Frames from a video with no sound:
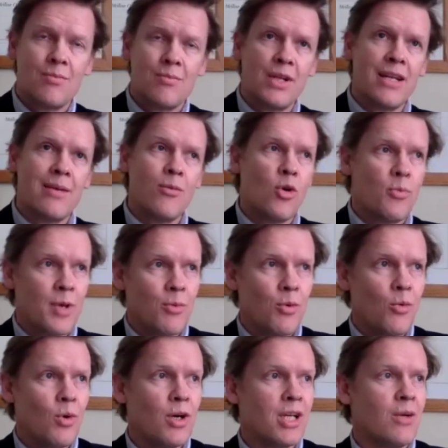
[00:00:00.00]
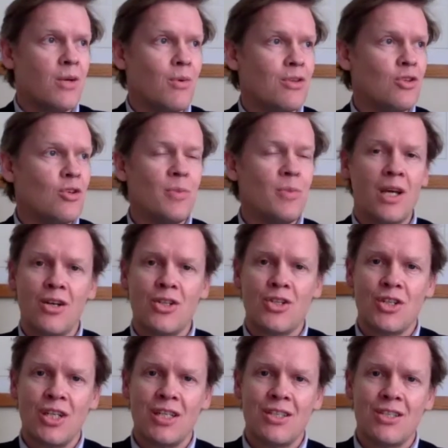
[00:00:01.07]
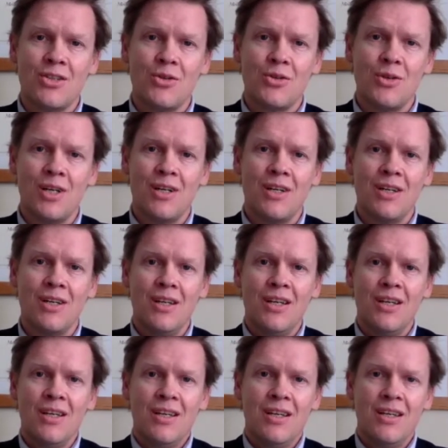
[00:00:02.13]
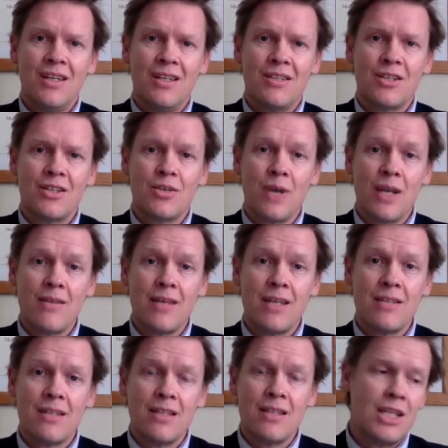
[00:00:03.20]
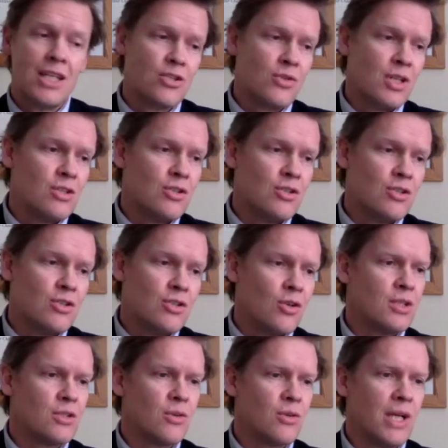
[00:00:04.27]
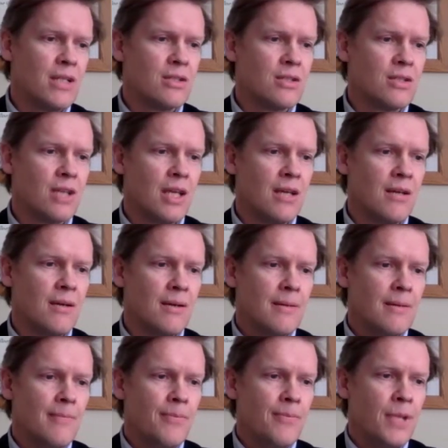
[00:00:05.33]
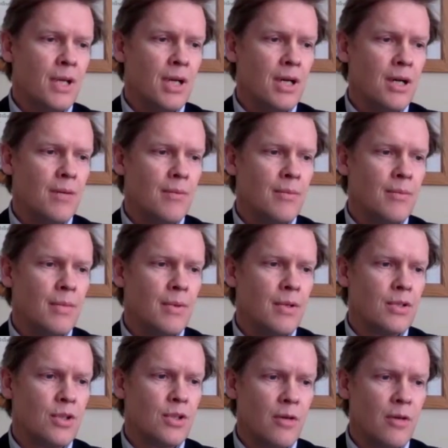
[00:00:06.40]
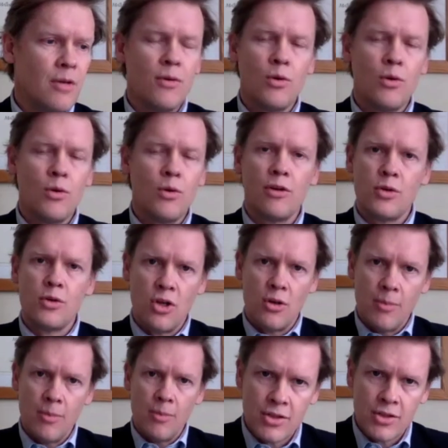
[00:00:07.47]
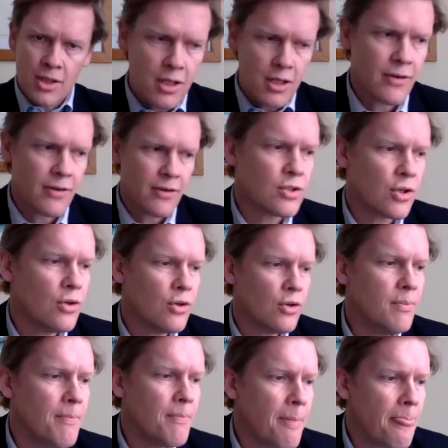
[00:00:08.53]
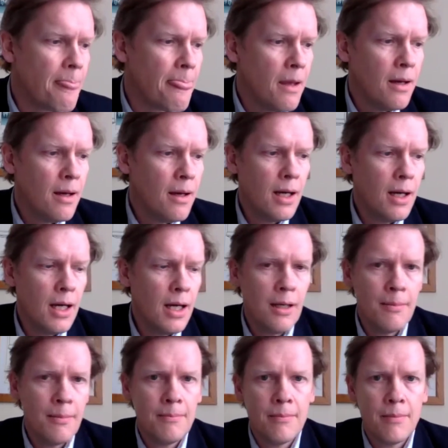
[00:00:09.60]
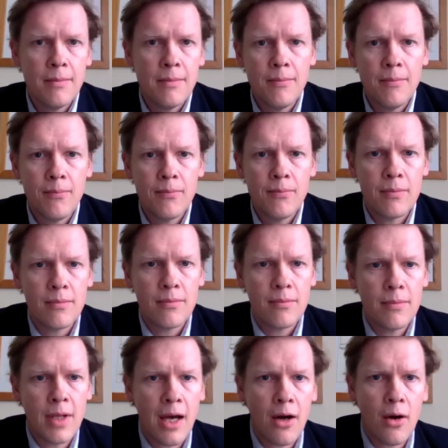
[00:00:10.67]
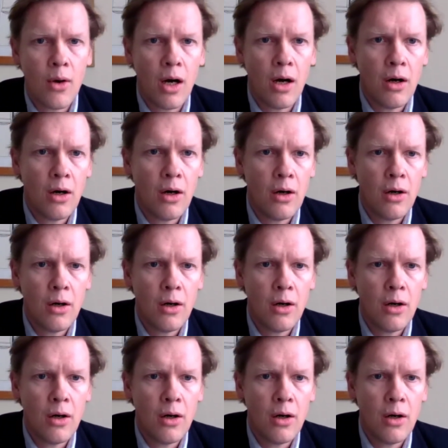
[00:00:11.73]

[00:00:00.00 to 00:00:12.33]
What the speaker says: plenty more people working with you, being ushered into to great things in the industry too, which is great to see. So hopefully we'll look forward to see your masterclass very soon. Now,